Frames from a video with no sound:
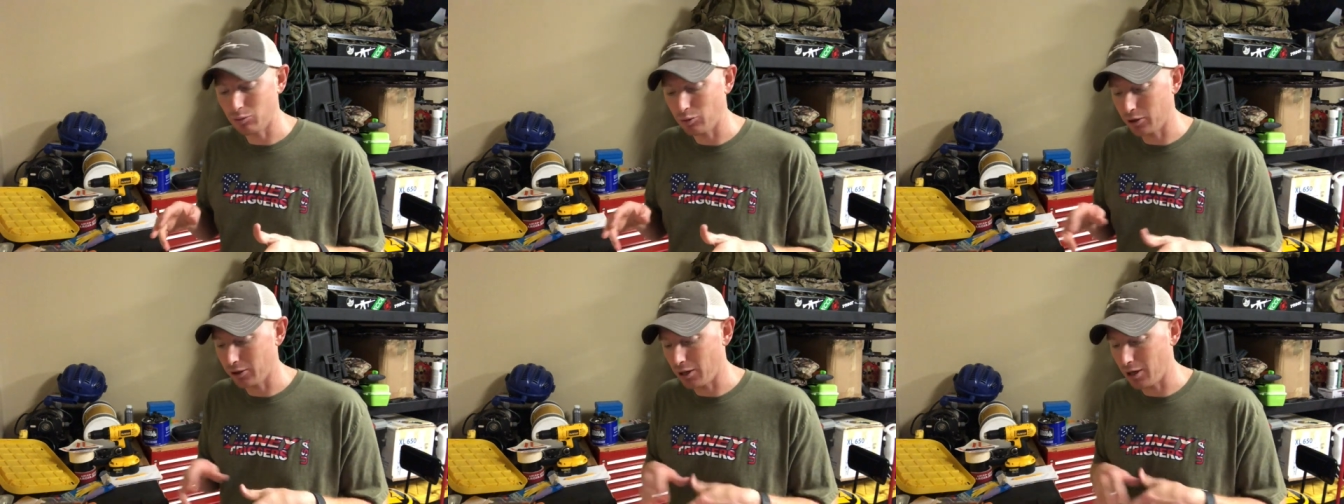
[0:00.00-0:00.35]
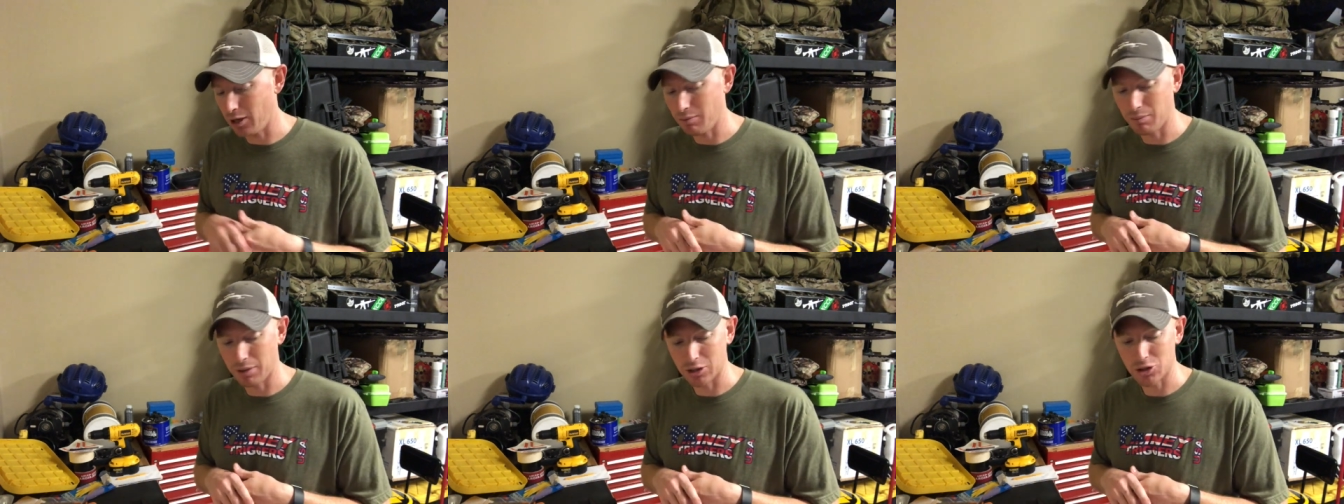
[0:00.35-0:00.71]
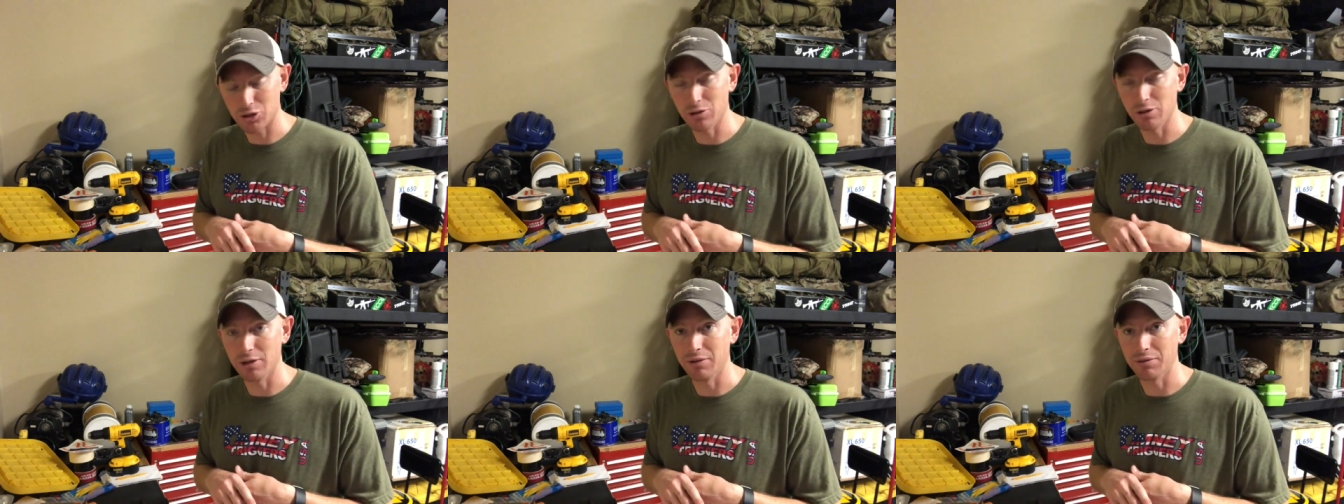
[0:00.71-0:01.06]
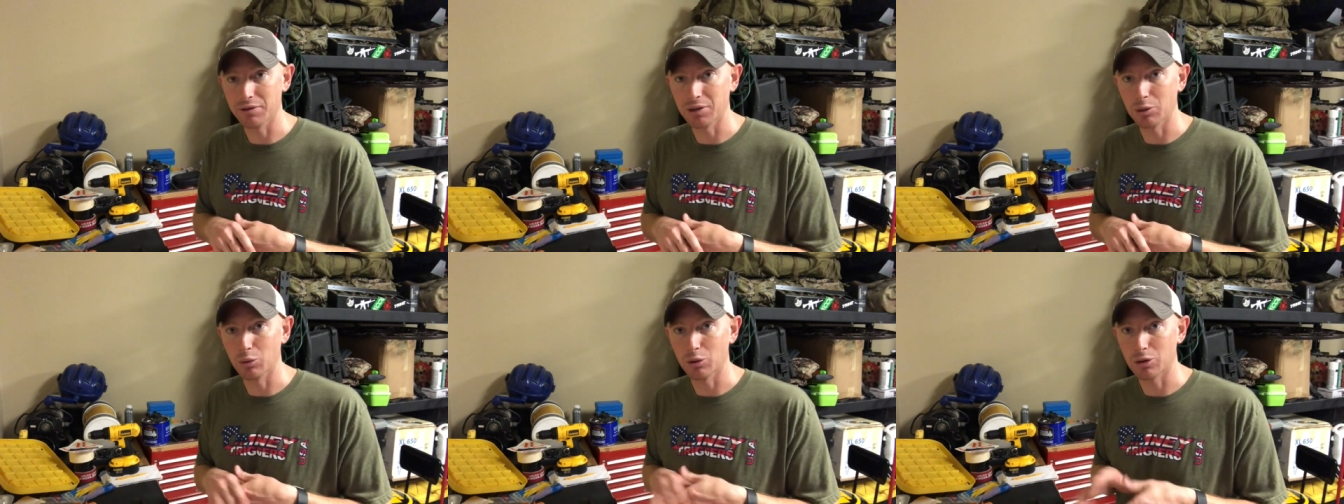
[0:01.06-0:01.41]
whatnot and make sure that
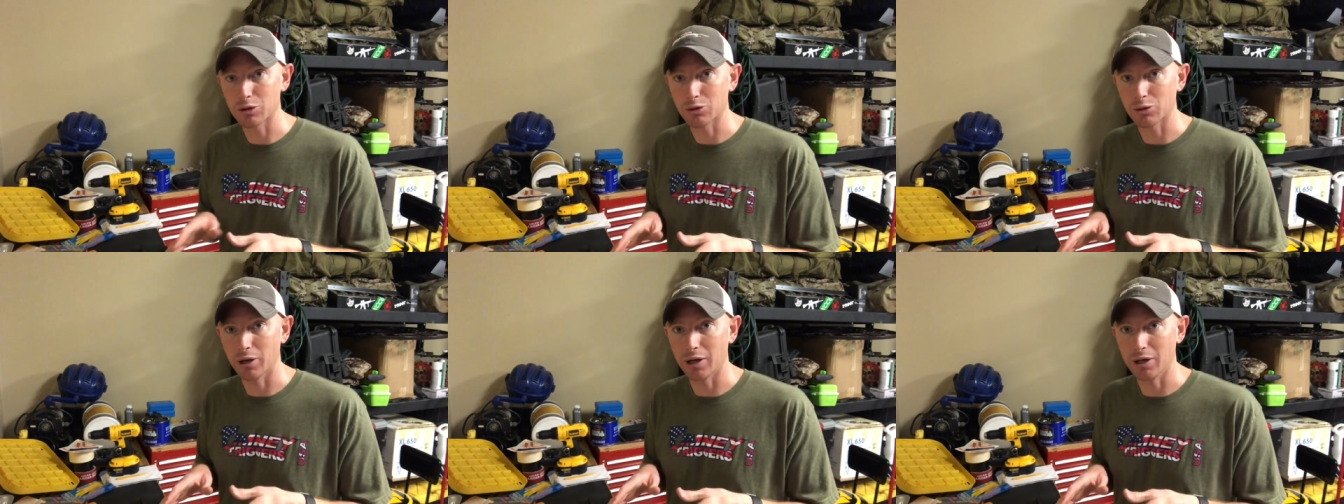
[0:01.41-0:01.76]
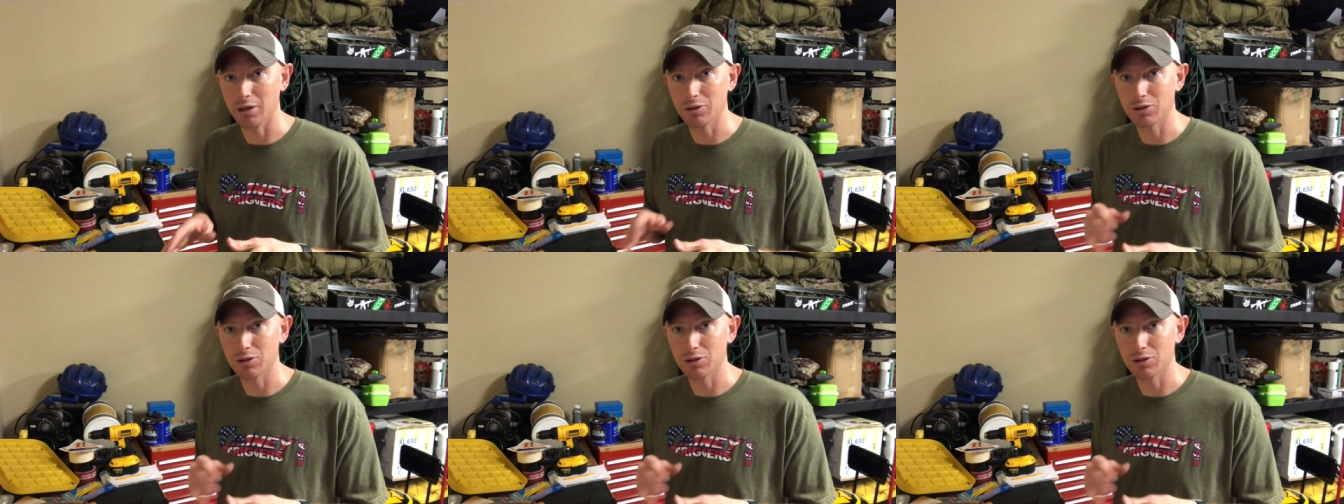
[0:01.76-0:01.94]
everything works right.